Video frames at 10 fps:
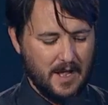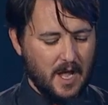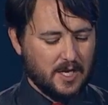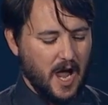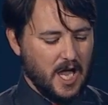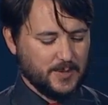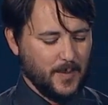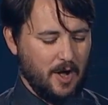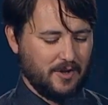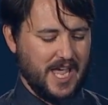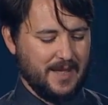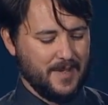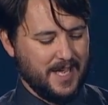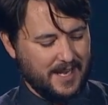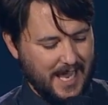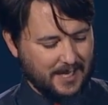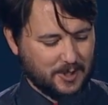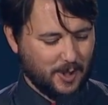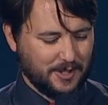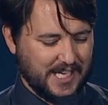Gosmal came in and
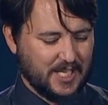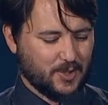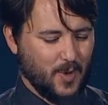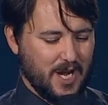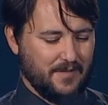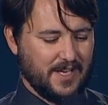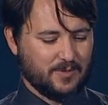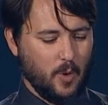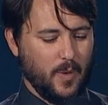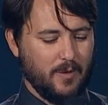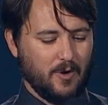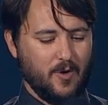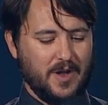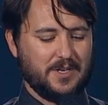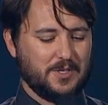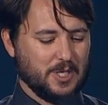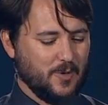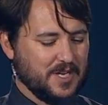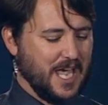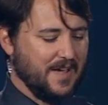told each one of us what we were going to do
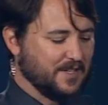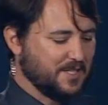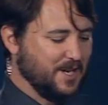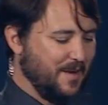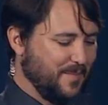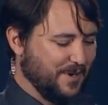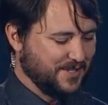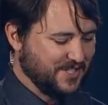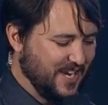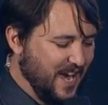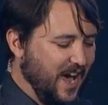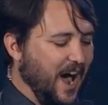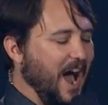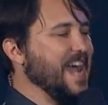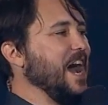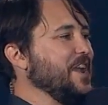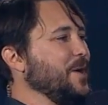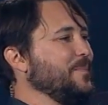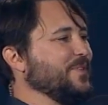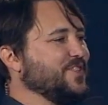and gave us numbers. I got
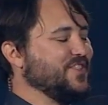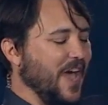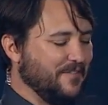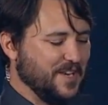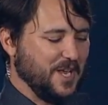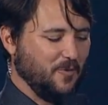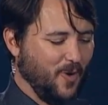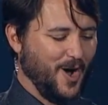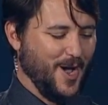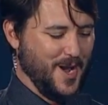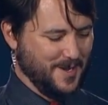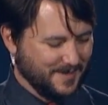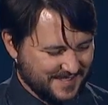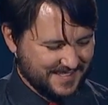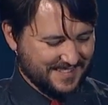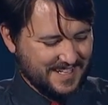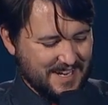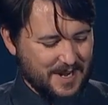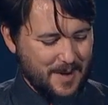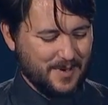number 71.
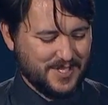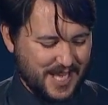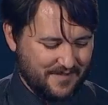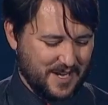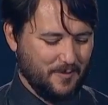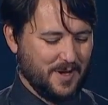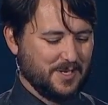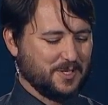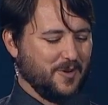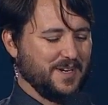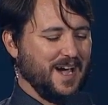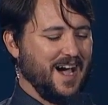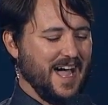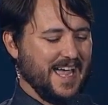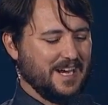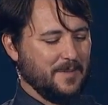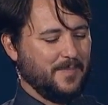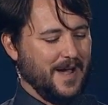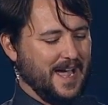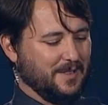Number 71 is going to hide in a
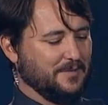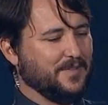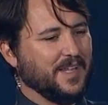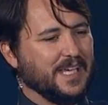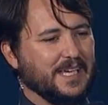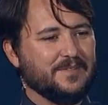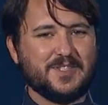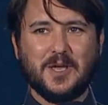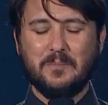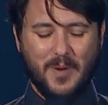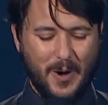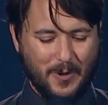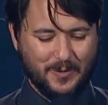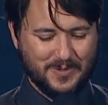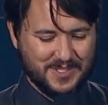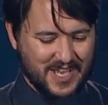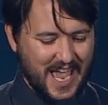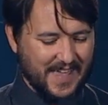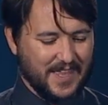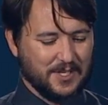pile of leaves and bones
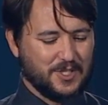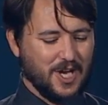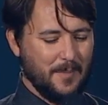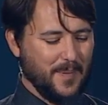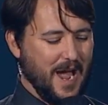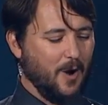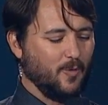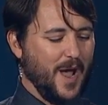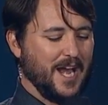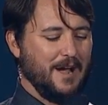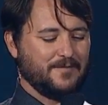and then jump out right after